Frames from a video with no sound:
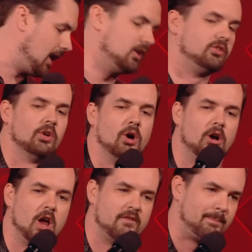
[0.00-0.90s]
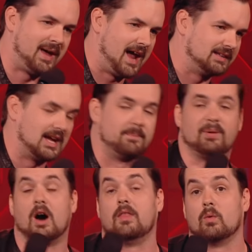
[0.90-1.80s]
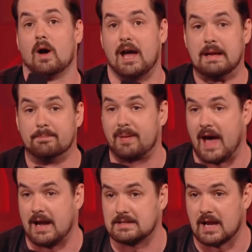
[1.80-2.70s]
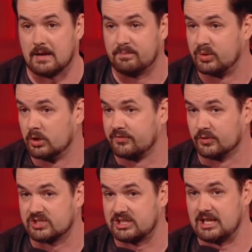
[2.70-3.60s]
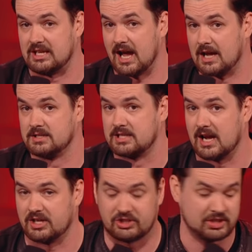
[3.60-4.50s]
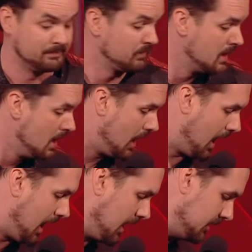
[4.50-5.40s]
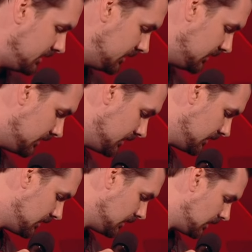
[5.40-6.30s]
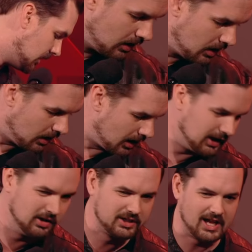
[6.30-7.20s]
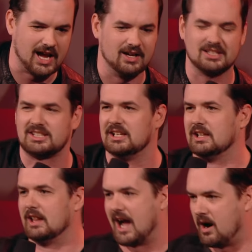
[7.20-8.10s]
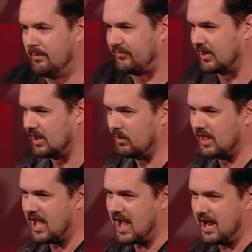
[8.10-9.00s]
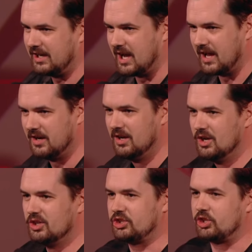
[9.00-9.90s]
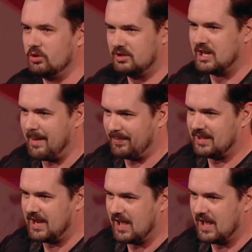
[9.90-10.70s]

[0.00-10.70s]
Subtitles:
out the door over Baghdad. By the way, Baghdad, beautiful city, untouched. And I look out, and I see a little Arab fella with a handgun shooting up at the